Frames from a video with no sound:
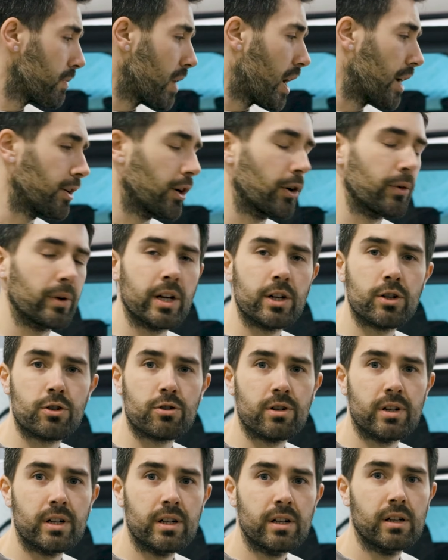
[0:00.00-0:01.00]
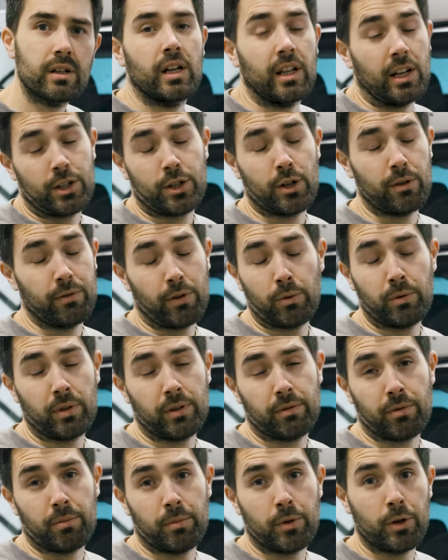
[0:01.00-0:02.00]
Unknown history, unless you've owned
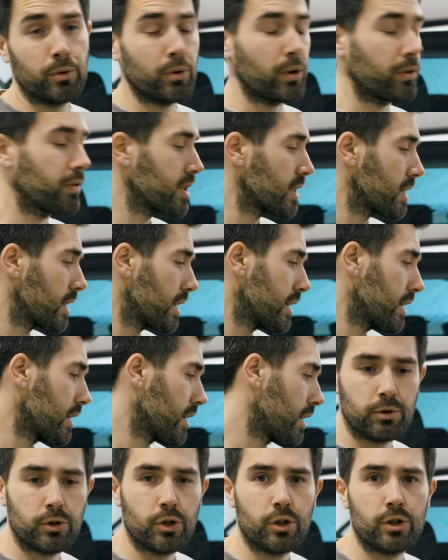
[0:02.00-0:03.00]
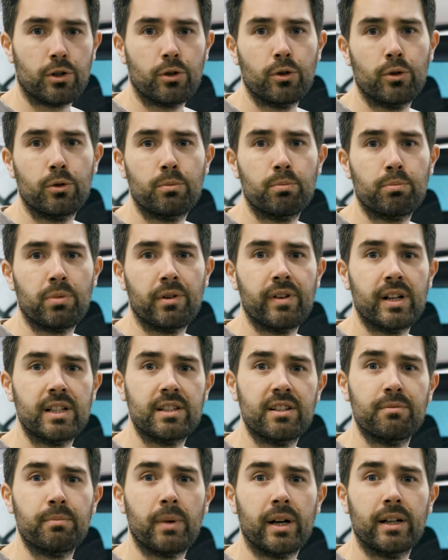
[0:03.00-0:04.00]
it from new, obviously. Just good
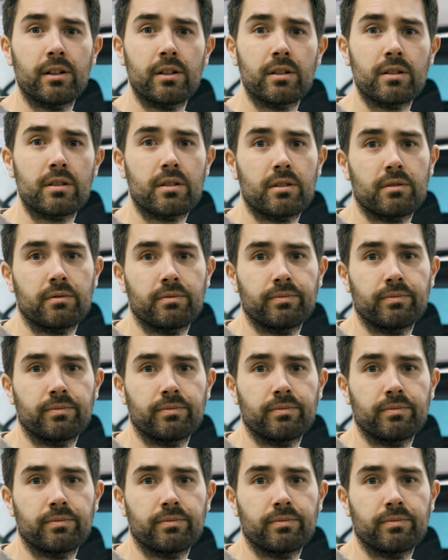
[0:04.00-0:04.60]
preventive maintenance.